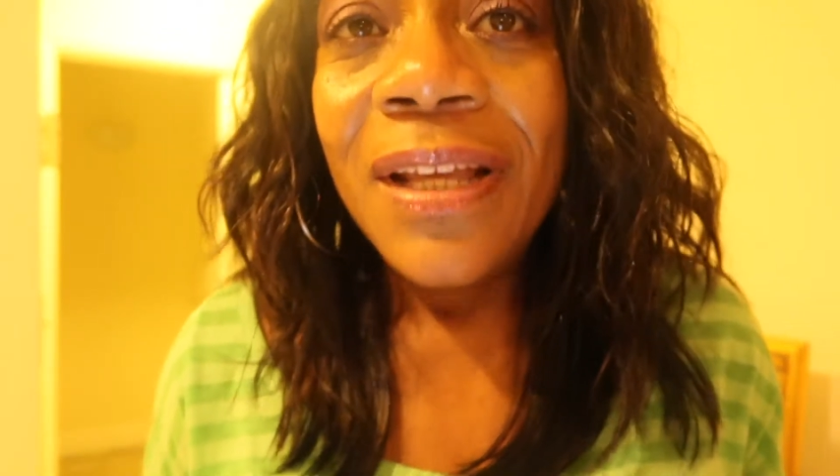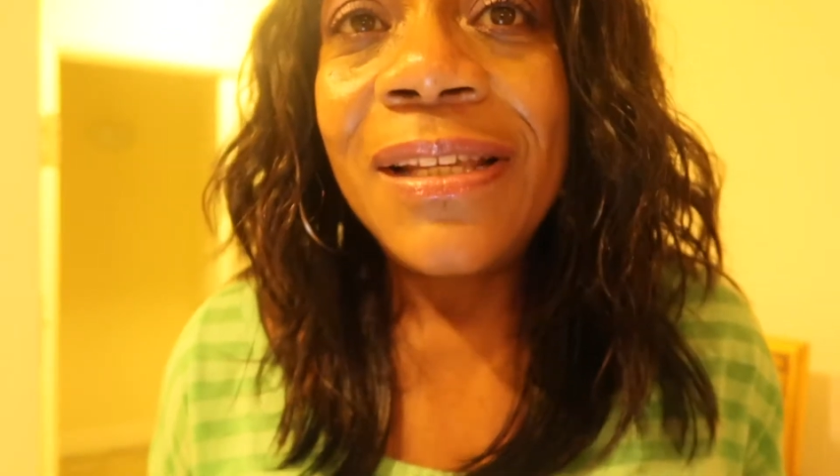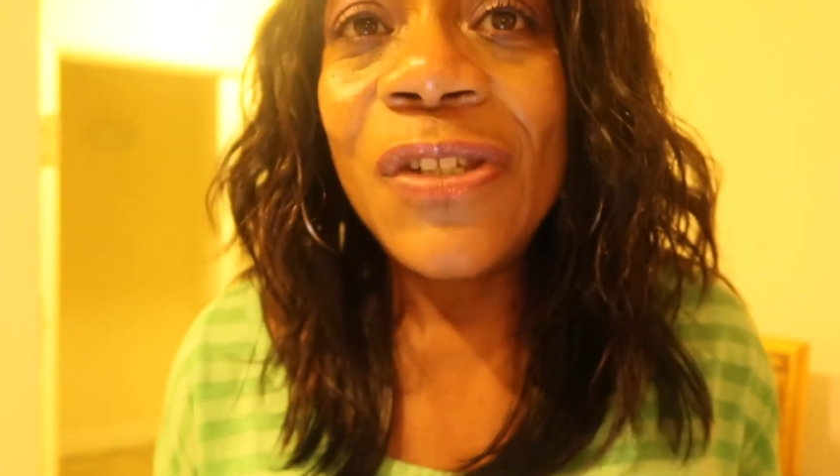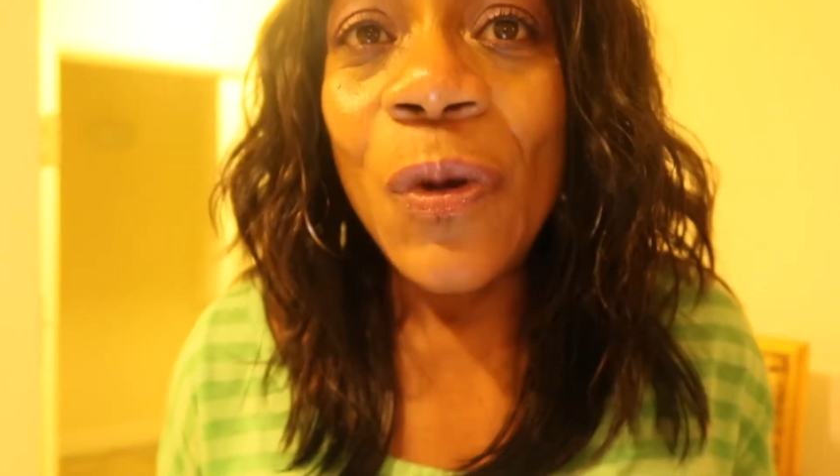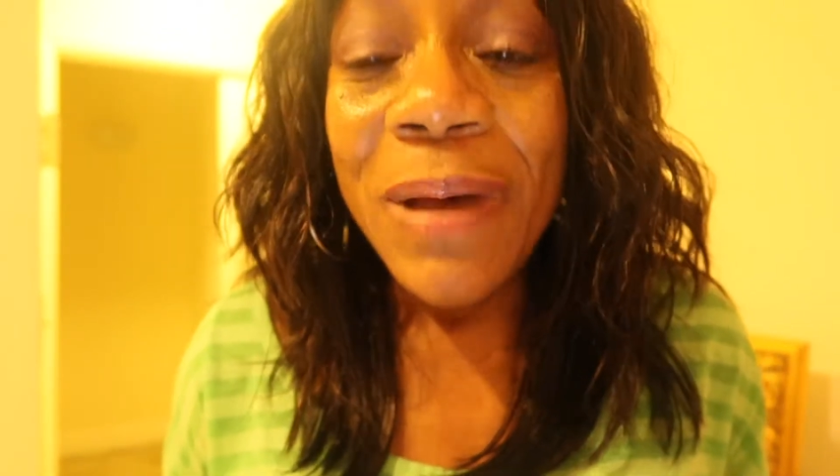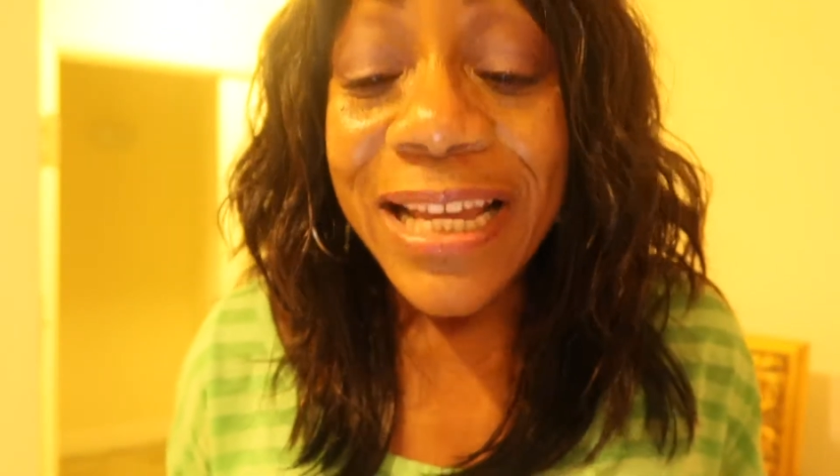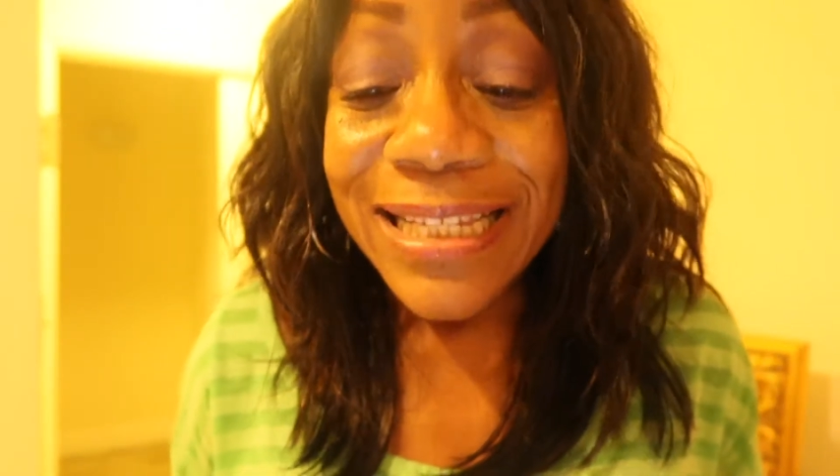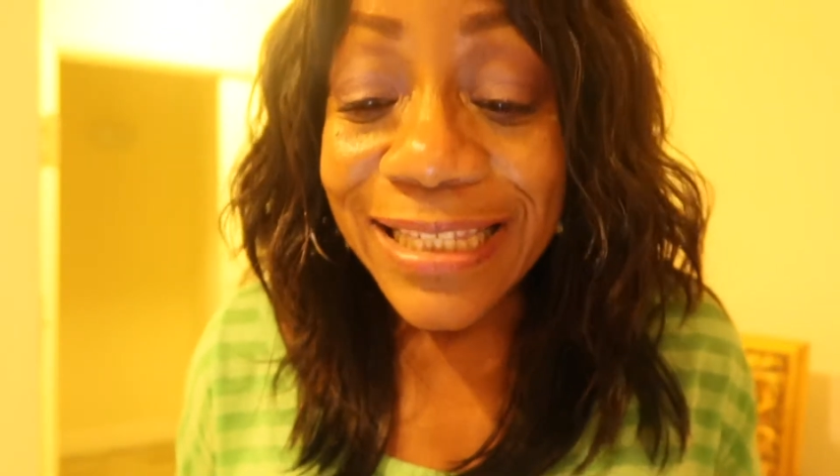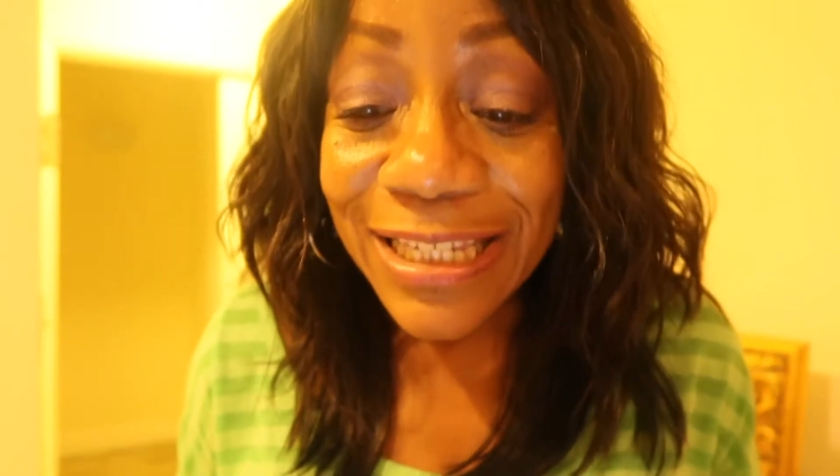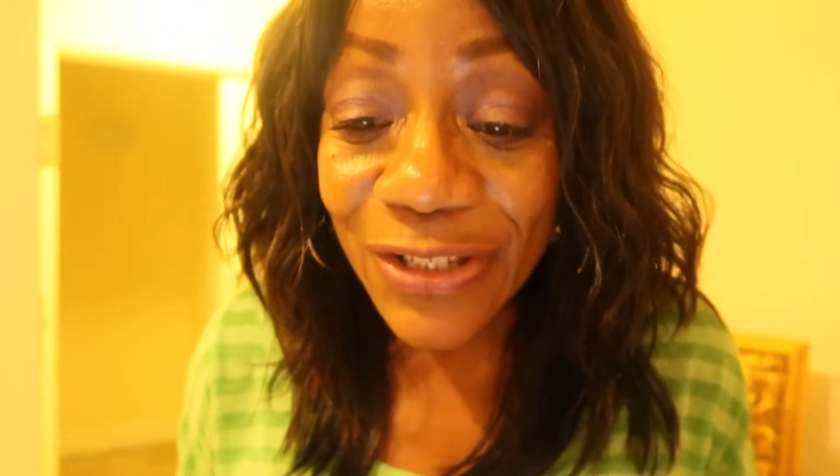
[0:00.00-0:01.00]
So my
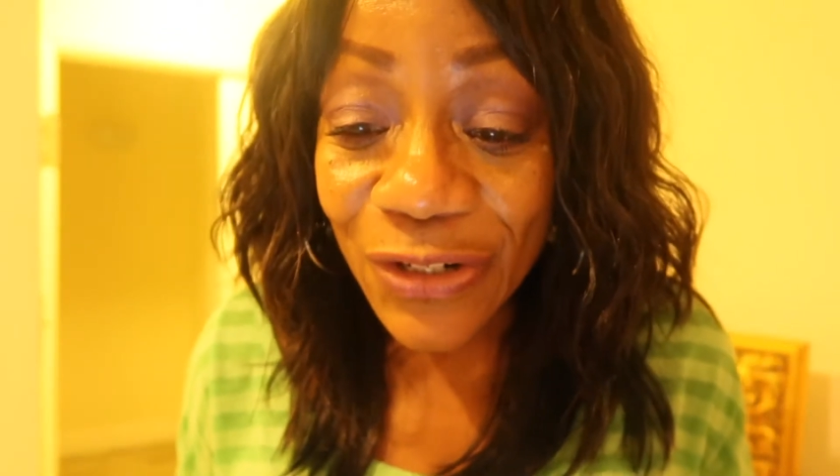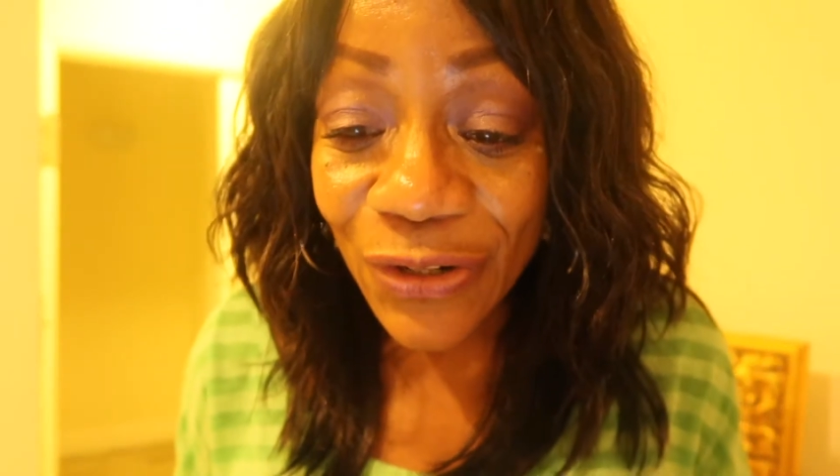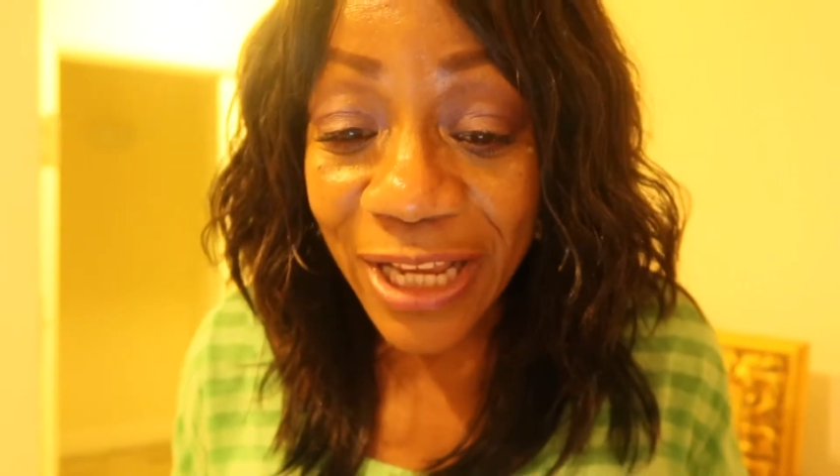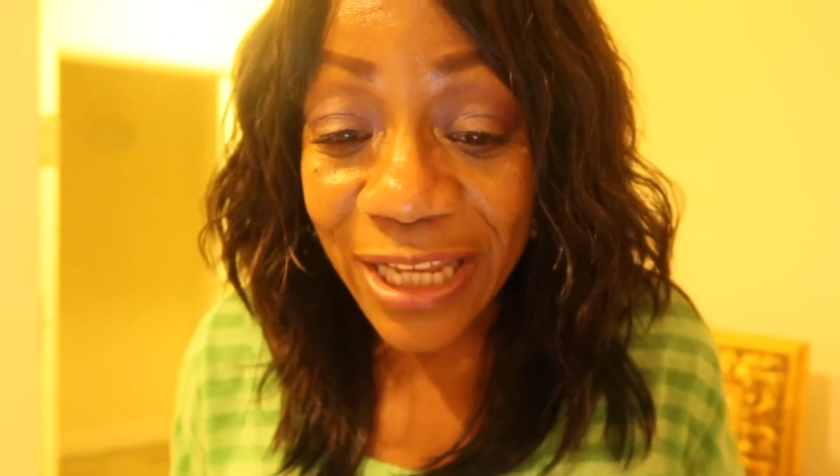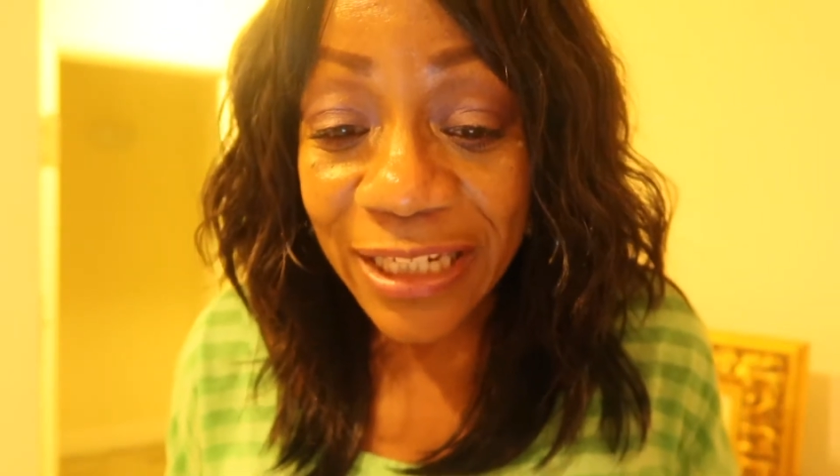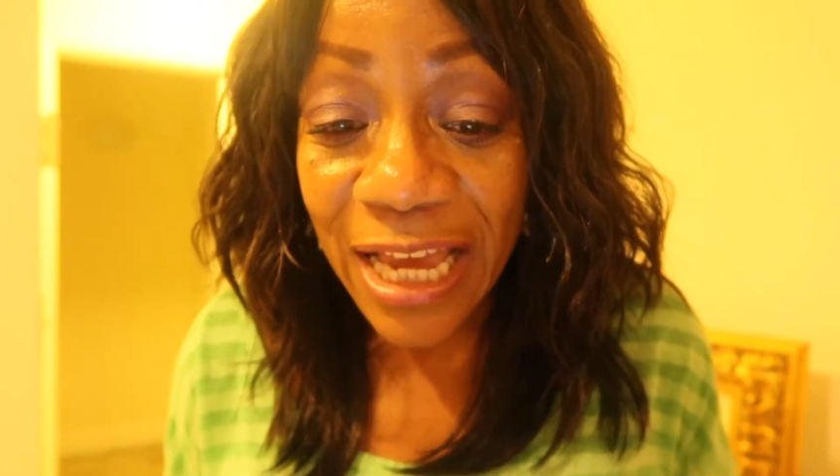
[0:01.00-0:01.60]
sister and